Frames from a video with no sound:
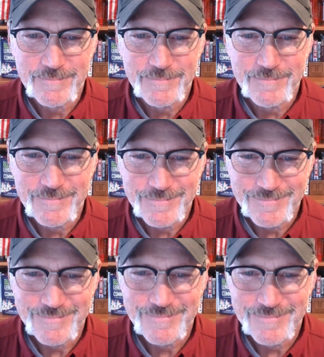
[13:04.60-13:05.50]

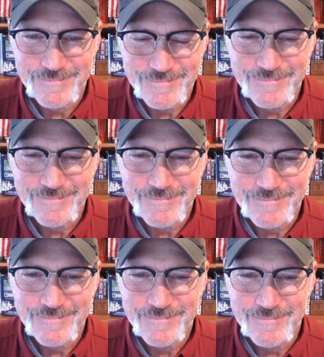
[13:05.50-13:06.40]

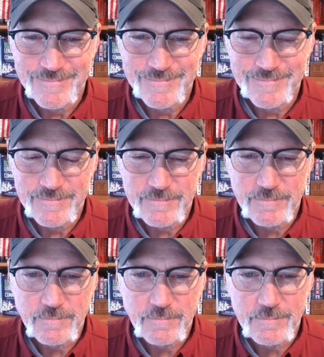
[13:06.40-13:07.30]

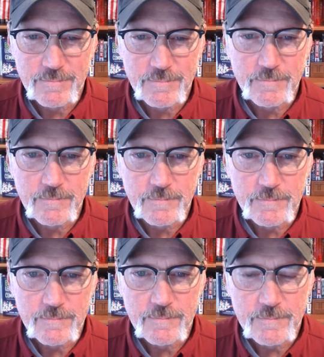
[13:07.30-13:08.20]

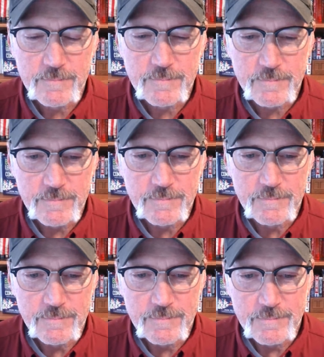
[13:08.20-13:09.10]

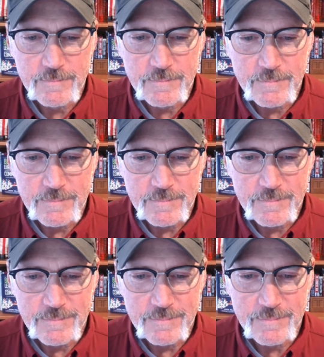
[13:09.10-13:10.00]

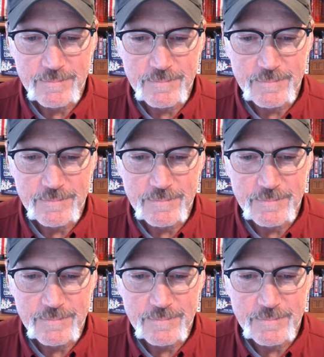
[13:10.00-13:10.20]
The person shown says nothing.